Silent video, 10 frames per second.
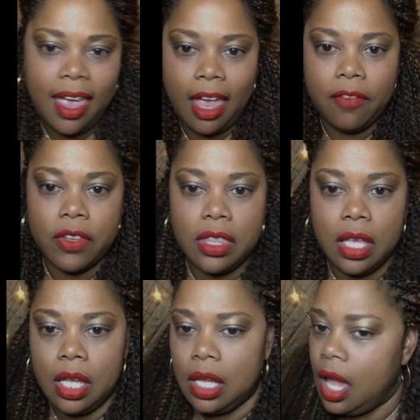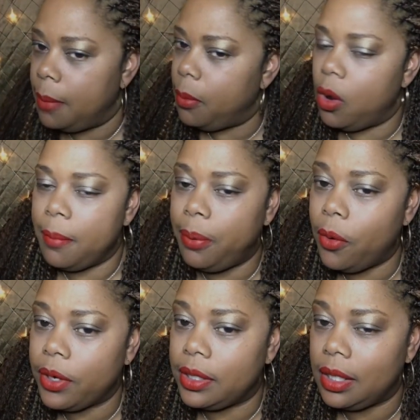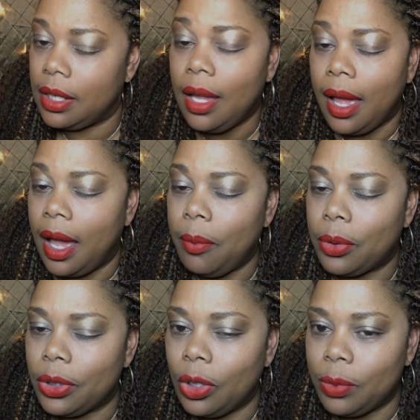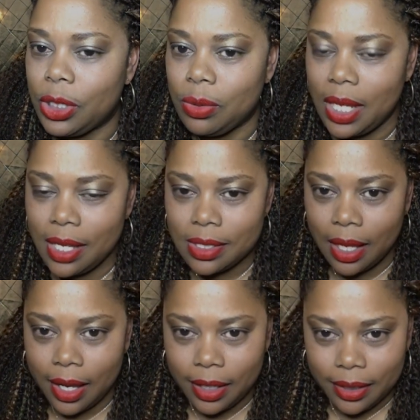Everything. More importantly, I want to know what you taste like.